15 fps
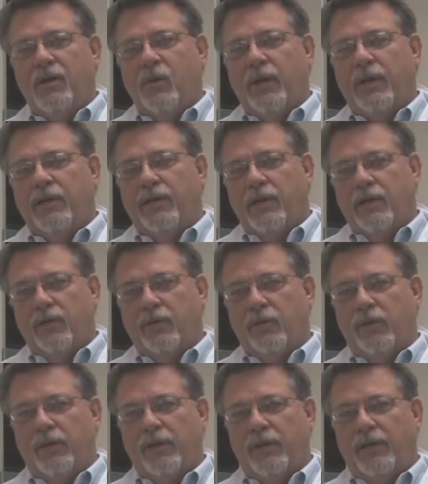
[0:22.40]
we can not
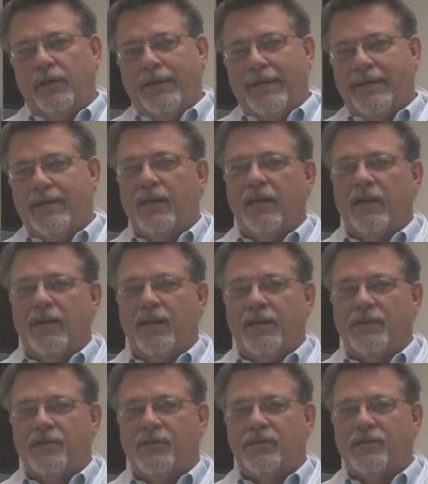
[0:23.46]
only
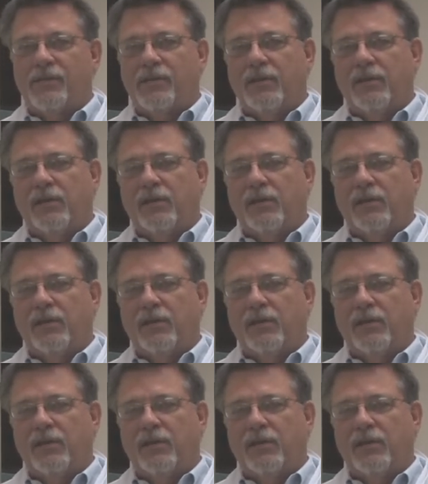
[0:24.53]
analyze